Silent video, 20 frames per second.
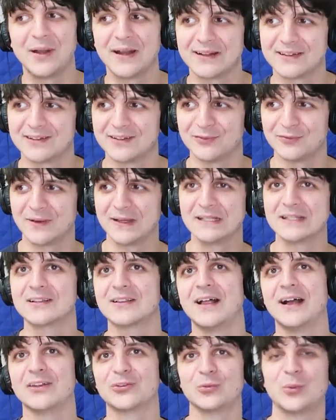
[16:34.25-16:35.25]
Wanting to defend the
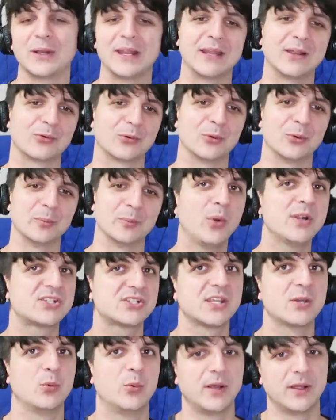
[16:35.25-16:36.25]
Class 1A group,
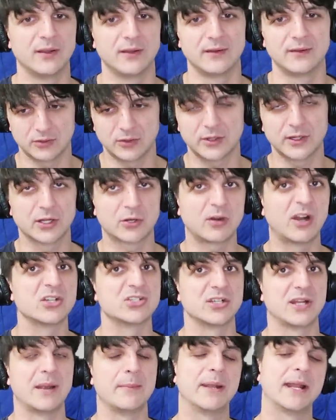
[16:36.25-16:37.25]
which they will. They're going to
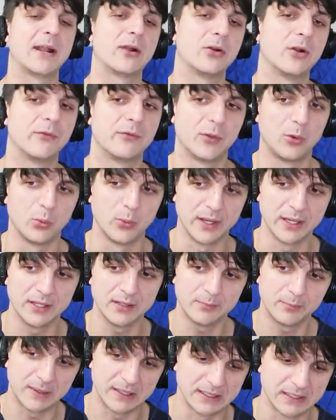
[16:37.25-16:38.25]
crush it. I mean, I don't know if they'll
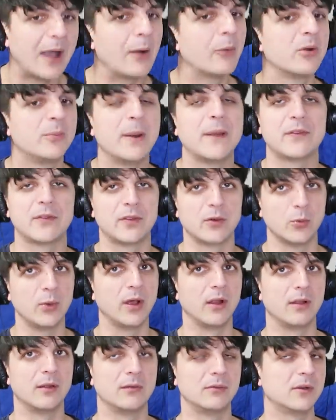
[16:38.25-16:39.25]
win, but I would bet that they
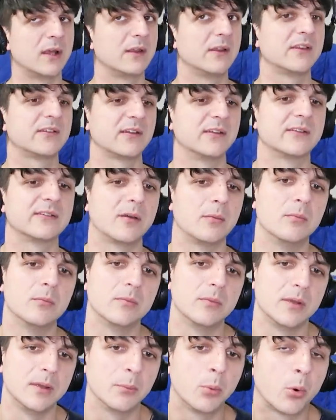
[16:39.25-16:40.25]
will, at least in
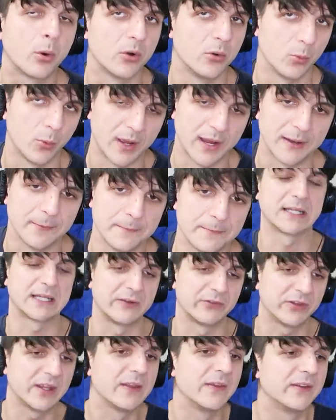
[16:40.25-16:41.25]
some important way. Like
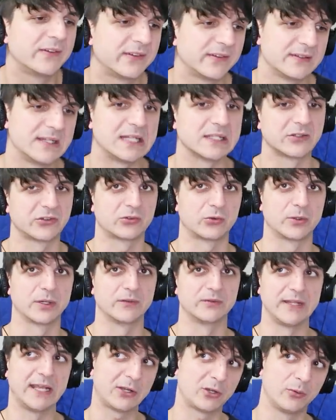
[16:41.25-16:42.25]
I've said, this is not the story
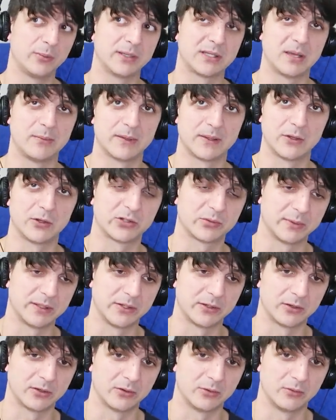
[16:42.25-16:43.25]
of Deku becoming the
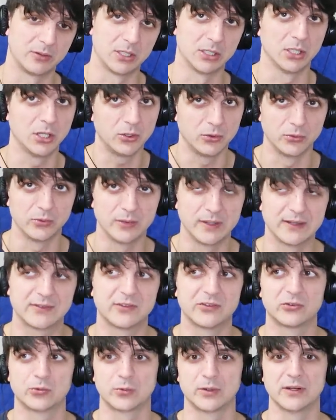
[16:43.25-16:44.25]
ultimate hero alone.
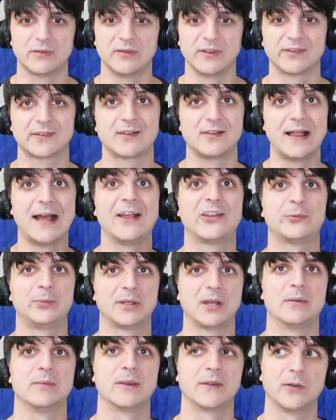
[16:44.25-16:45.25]
It's the story of this class
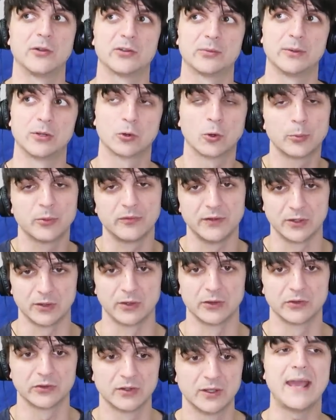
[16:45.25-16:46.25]
becoming the ultimate group of
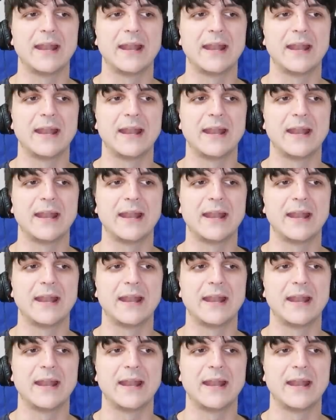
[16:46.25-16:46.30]
heroes.